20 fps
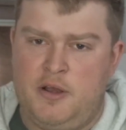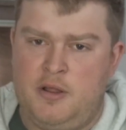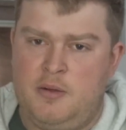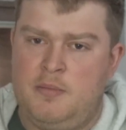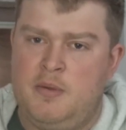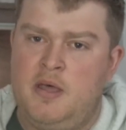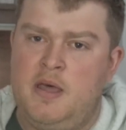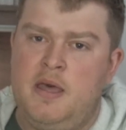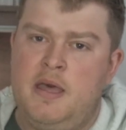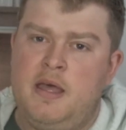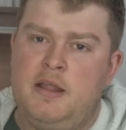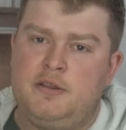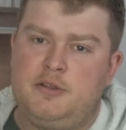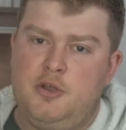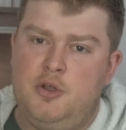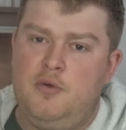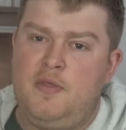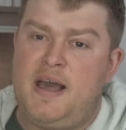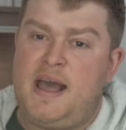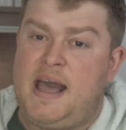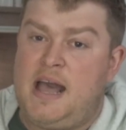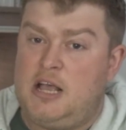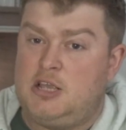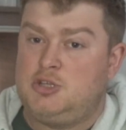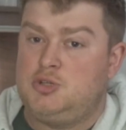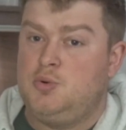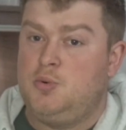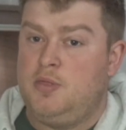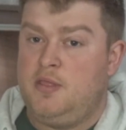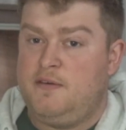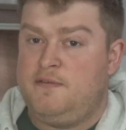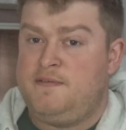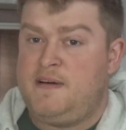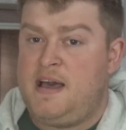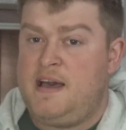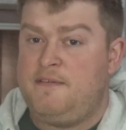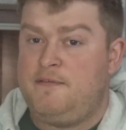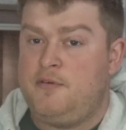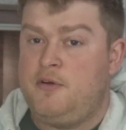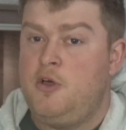them. Do the hassle and the faff